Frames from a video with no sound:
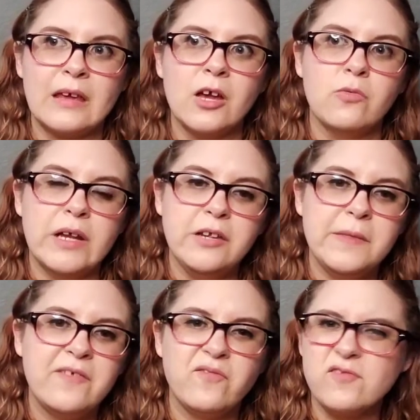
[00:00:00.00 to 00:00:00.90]
why do you
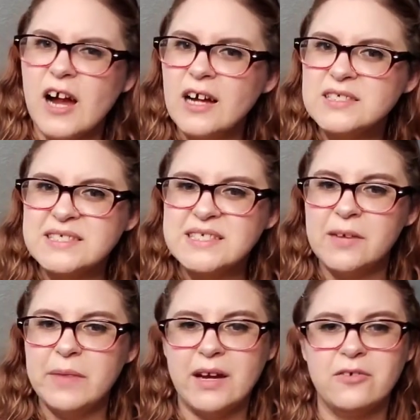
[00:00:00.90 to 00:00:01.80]
think frogs
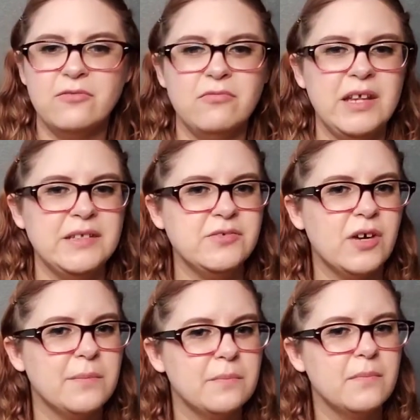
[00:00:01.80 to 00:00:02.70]
come out into
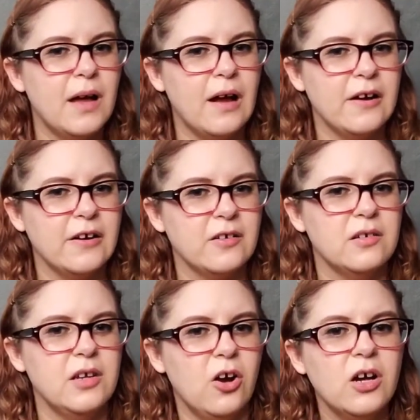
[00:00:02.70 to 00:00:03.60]
our
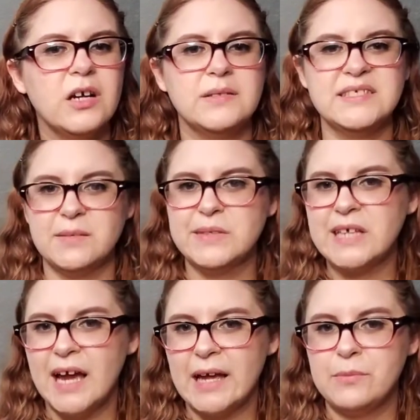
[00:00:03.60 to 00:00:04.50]
yard
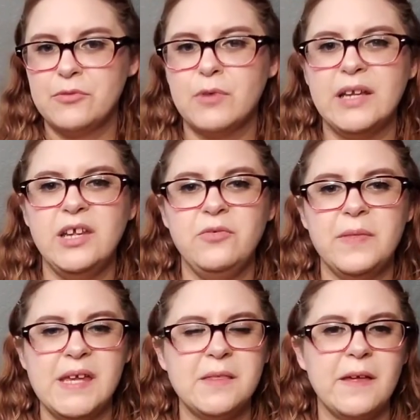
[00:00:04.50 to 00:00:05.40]
sometimes? Why do you
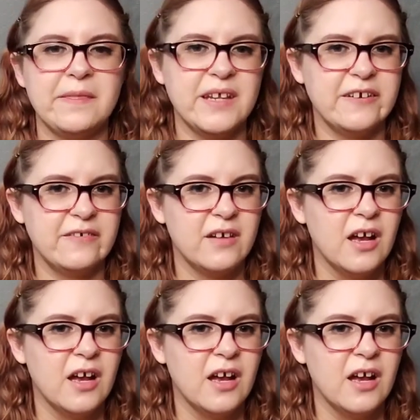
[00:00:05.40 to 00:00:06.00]
think that they're